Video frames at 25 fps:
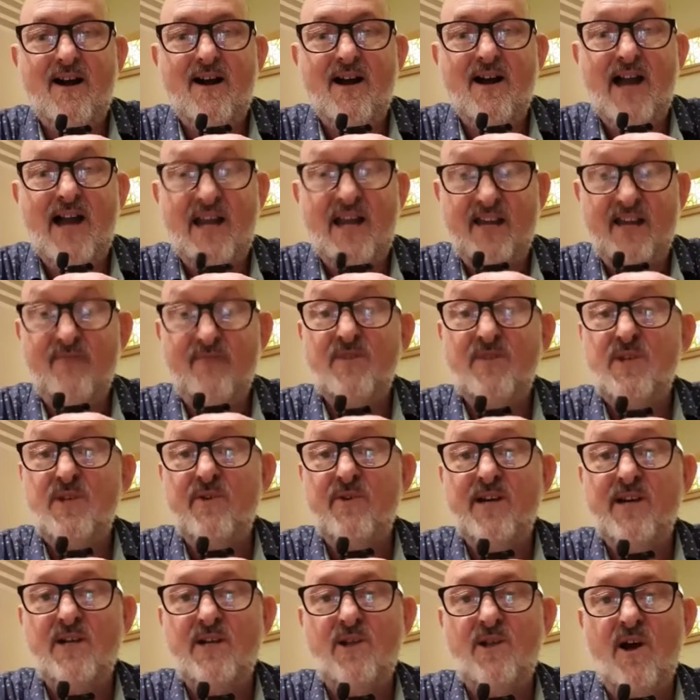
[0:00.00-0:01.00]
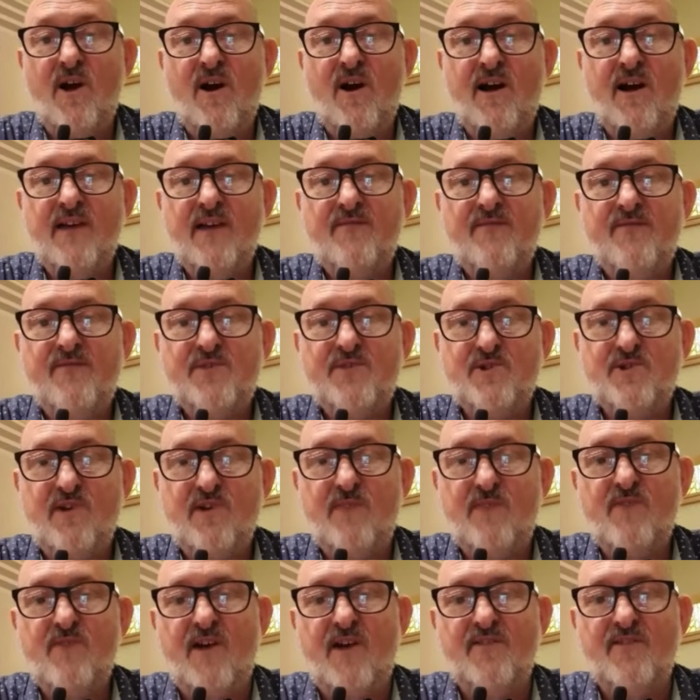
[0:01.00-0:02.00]
And even doing a live
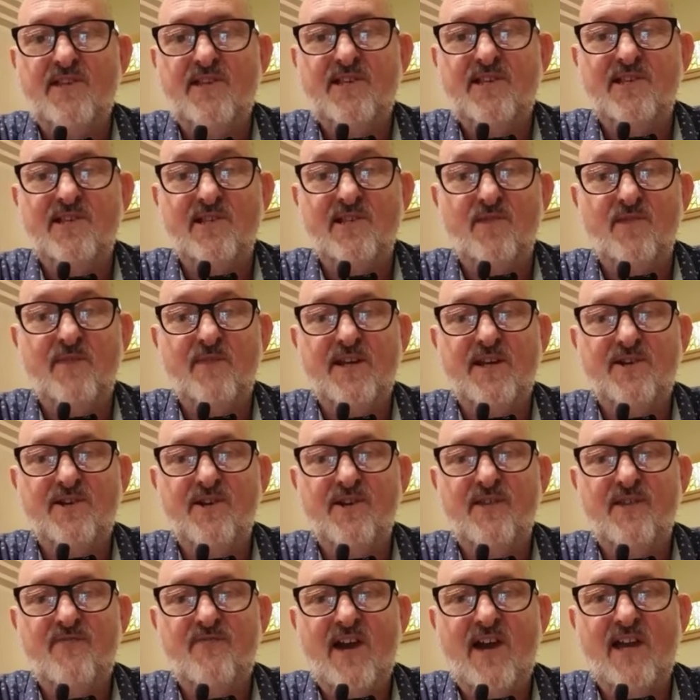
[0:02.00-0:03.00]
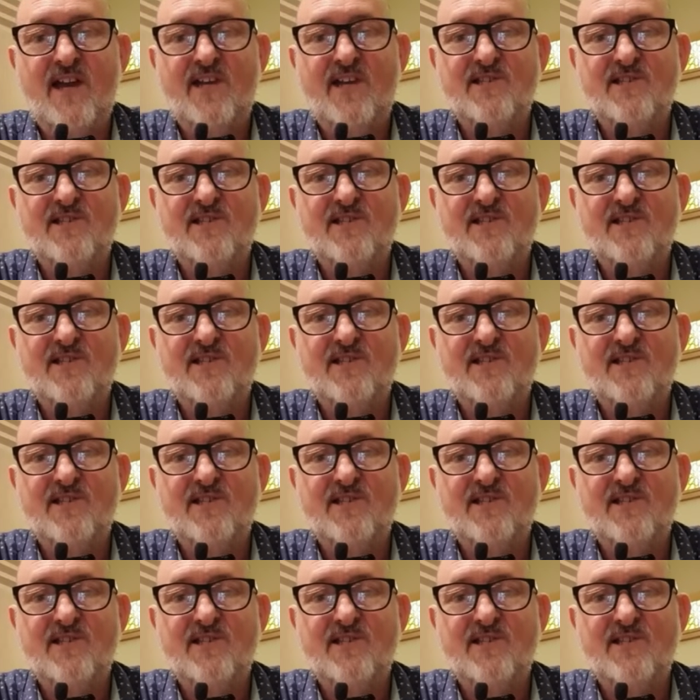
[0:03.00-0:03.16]
stream like this is a little bit nerve-wracking,